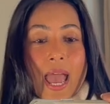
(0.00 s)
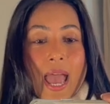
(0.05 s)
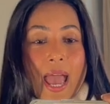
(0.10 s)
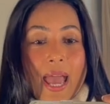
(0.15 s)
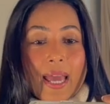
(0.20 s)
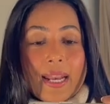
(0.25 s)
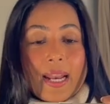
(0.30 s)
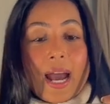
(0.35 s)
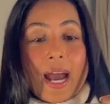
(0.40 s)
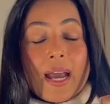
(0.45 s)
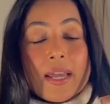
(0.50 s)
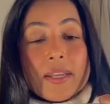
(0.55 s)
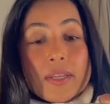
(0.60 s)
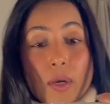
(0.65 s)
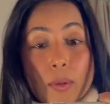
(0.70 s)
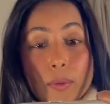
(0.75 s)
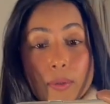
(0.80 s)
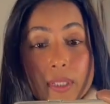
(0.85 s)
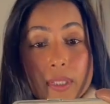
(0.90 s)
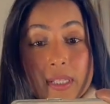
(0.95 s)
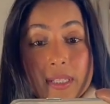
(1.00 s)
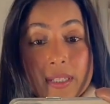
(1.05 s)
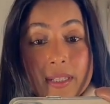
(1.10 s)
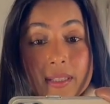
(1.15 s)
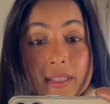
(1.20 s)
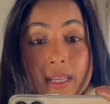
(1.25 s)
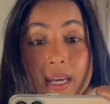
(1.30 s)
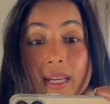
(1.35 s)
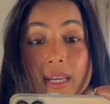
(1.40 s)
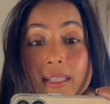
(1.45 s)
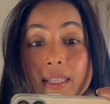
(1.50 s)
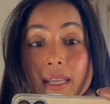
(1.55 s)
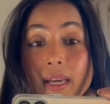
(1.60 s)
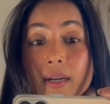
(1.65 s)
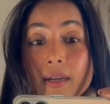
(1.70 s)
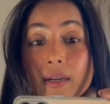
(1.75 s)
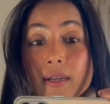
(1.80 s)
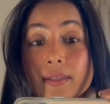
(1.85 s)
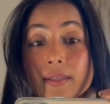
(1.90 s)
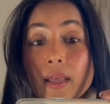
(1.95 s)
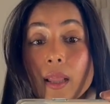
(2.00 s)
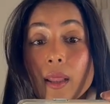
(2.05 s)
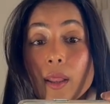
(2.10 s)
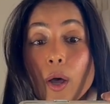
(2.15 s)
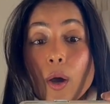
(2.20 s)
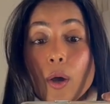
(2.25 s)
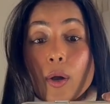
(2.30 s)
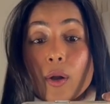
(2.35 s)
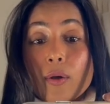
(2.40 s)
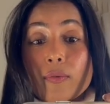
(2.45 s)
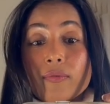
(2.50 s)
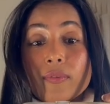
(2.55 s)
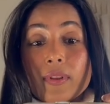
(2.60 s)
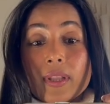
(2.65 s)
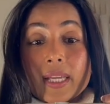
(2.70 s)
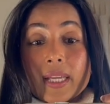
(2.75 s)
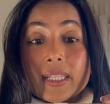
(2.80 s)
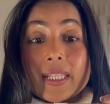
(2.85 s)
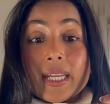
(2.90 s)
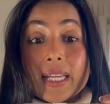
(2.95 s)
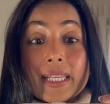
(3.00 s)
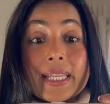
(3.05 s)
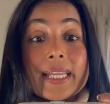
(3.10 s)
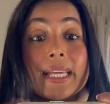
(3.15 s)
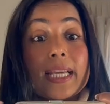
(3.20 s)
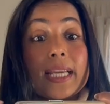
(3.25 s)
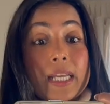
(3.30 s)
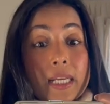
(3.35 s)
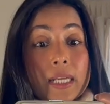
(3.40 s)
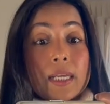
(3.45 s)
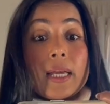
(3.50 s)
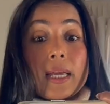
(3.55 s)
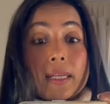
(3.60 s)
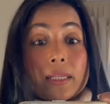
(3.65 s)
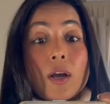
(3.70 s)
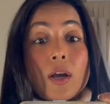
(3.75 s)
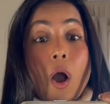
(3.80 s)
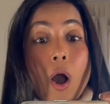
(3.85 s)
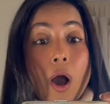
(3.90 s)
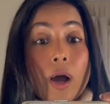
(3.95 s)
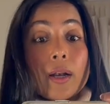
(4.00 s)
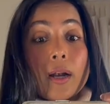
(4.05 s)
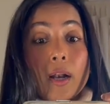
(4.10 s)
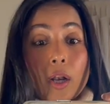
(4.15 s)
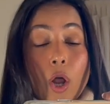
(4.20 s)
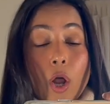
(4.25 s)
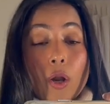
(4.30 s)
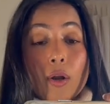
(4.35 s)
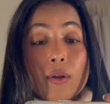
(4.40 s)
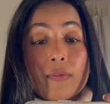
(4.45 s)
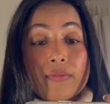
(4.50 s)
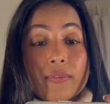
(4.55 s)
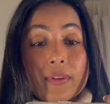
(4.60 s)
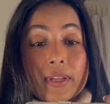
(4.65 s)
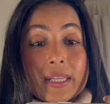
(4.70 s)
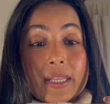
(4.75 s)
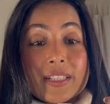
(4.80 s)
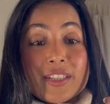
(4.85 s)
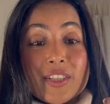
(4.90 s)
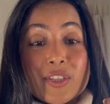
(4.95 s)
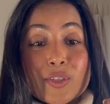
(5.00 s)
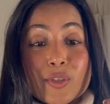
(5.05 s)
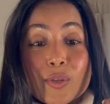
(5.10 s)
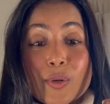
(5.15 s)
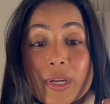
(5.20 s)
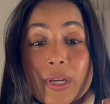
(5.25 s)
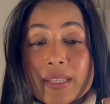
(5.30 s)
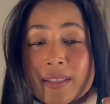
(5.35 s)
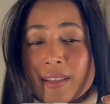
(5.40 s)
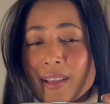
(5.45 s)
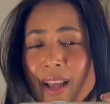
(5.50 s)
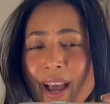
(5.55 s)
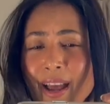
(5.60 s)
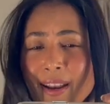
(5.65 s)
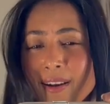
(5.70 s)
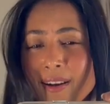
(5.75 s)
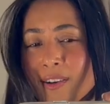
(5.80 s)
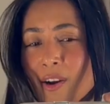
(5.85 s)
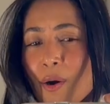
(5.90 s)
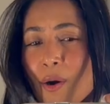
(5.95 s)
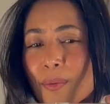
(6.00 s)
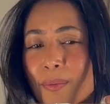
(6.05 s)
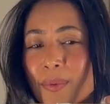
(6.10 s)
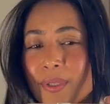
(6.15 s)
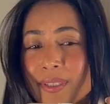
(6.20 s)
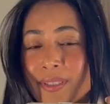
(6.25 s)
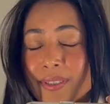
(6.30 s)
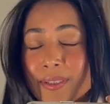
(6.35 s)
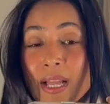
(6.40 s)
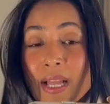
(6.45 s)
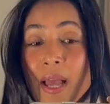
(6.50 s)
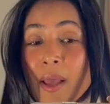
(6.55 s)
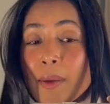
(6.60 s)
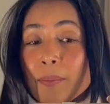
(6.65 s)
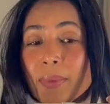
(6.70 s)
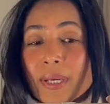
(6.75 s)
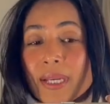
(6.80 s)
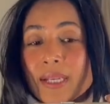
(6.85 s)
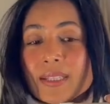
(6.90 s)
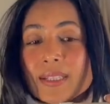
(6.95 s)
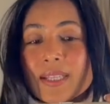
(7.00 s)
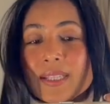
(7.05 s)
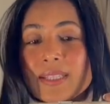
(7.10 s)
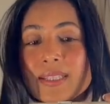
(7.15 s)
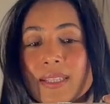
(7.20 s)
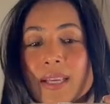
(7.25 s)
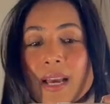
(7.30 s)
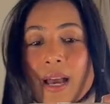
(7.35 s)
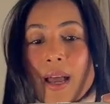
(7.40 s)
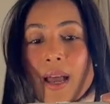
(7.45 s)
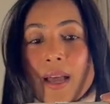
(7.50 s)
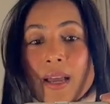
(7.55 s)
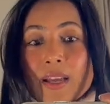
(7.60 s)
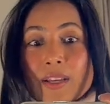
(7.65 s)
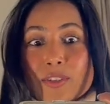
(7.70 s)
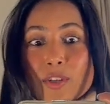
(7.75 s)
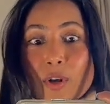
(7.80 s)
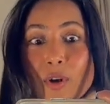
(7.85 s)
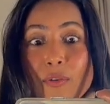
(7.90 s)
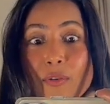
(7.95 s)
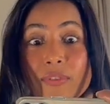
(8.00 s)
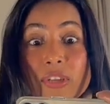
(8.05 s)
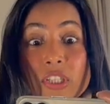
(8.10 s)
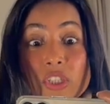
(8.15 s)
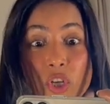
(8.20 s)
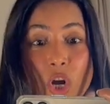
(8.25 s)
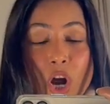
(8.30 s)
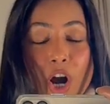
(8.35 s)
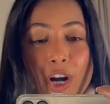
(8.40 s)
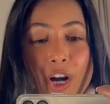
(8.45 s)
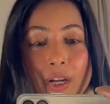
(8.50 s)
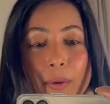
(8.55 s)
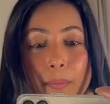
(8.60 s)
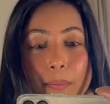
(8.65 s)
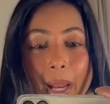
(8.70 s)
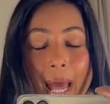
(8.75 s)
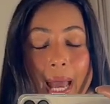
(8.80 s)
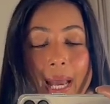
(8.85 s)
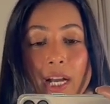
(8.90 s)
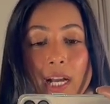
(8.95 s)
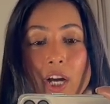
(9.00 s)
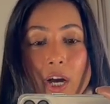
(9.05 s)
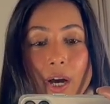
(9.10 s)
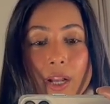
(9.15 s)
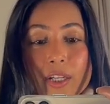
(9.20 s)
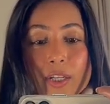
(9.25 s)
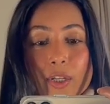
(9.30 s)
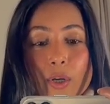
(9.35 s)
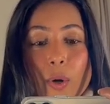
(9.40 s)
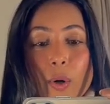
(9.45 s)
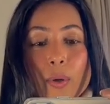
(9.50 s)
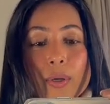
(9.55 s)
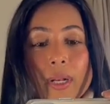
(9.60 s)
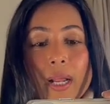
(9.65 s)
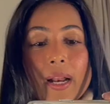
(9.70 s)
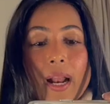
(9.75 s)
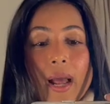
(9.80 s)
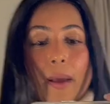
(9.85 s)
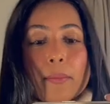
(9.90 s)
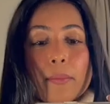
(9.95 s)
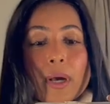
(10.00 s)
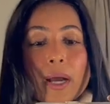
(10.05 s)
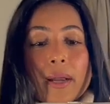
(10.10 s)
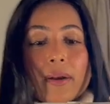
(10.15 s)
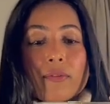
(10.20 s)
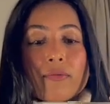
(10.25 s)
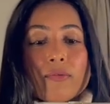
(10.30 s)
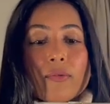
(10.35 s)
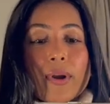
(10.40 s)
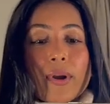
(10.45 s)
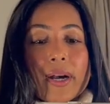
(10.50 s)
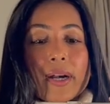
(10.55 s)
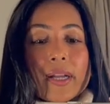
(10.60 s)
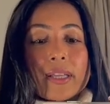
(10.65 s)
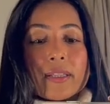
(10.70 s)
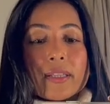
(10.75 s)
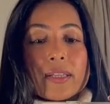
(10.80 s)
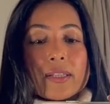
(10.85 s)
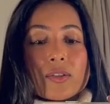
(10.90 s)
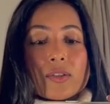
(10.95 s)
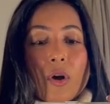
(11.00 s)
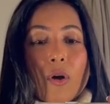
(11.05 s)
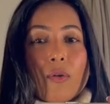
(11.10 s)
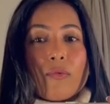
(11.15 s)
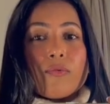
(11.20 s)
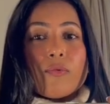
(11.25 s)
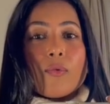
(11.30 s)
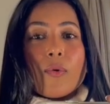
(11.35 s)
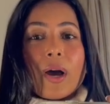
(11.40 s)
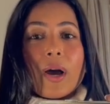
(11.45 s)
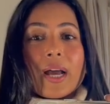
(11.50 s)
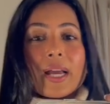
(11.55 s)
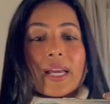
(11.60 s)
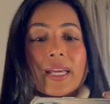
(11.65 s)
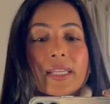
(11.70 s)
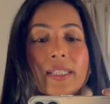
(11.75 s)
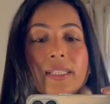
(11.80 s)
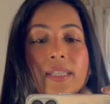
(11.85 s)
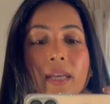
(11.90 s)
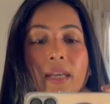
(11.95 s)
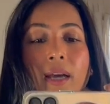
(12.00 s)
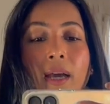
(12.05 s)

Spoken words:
and I noticed that there is a lot of lint. It caught a lot of lint. So is that kind of normal? Because it's sort of a dark black color code and I'm kind of wearing this off-white.